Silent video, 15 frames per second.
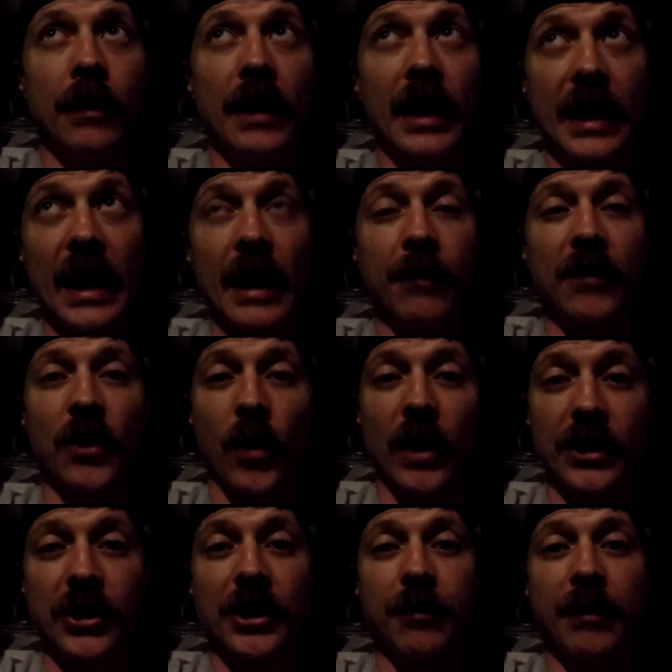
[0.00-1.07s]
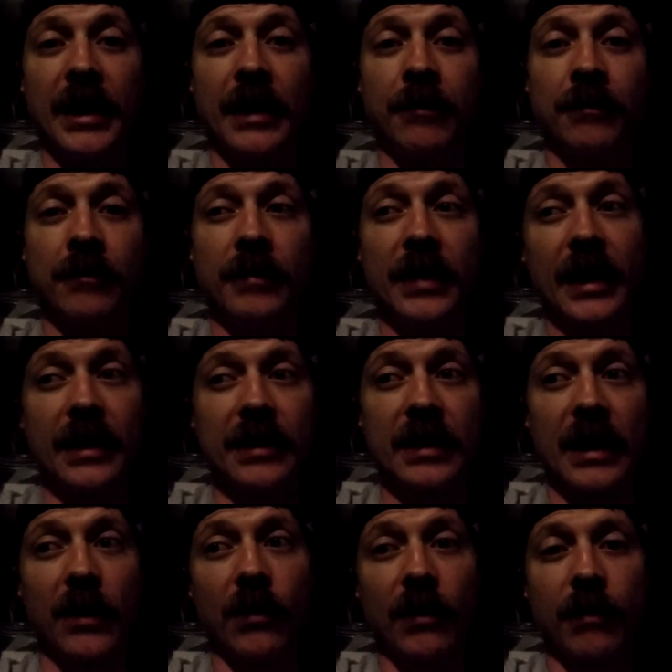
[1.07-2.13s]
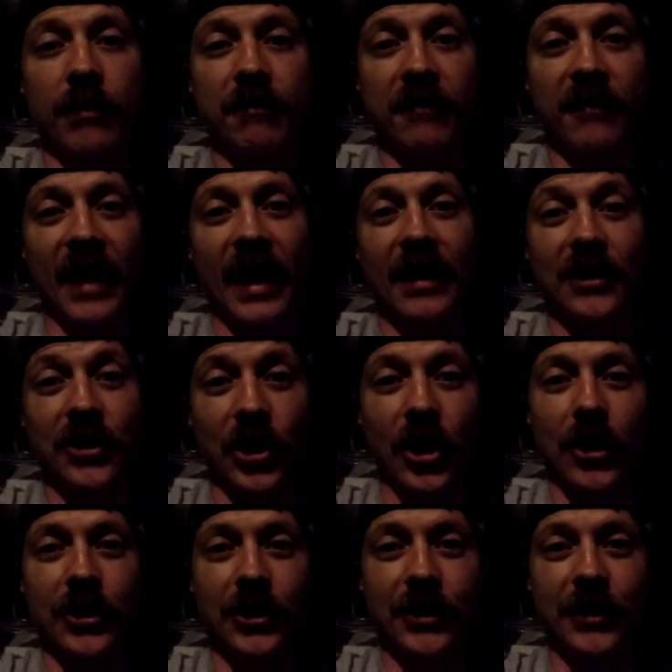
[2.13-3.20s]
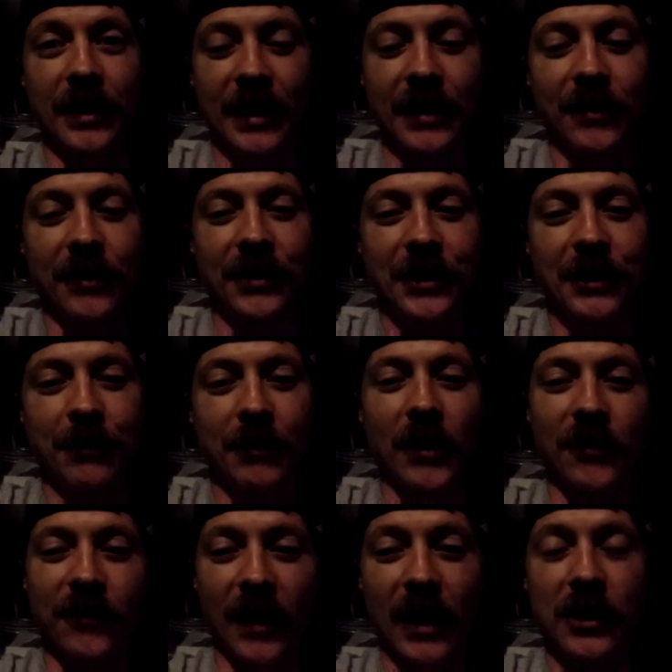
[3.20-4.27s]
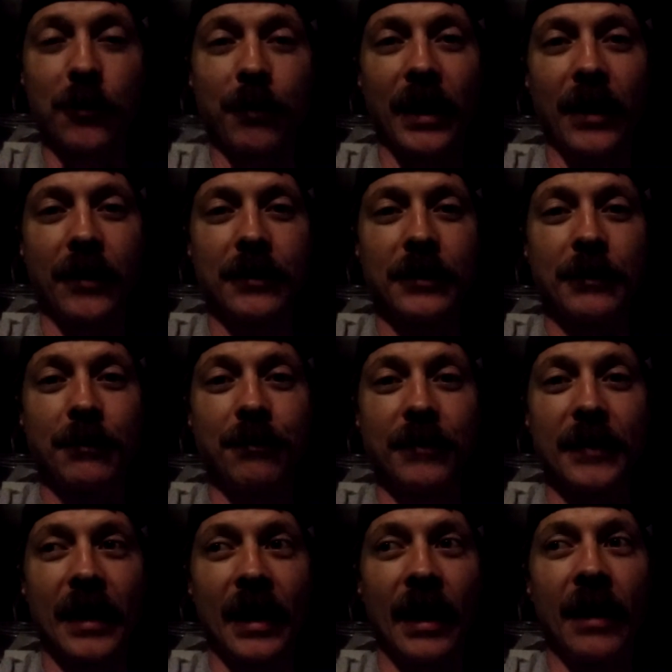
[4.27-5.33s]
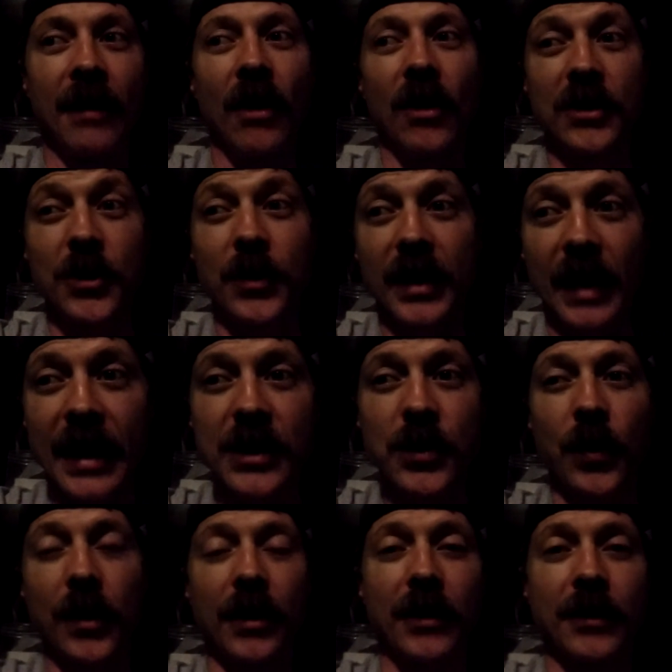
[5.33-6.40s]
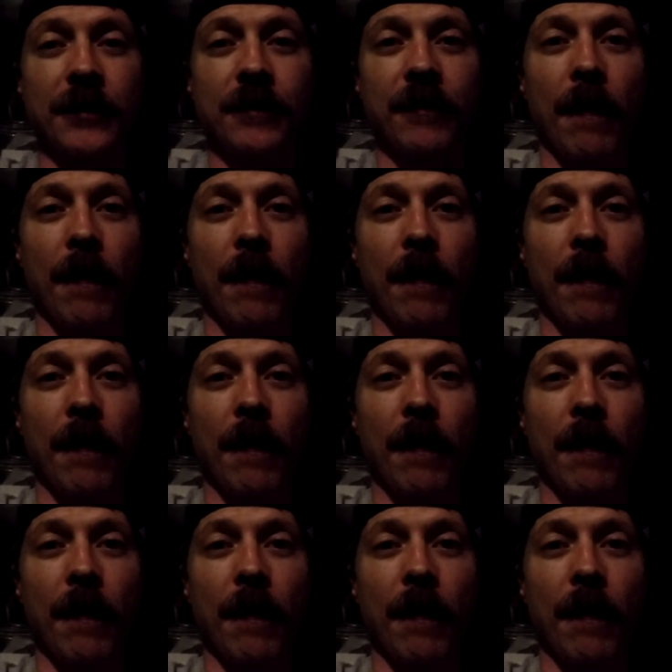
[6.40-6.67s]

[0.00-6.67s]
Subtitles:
they came to question me because they were filing charges against those foster parents and also a caseworker.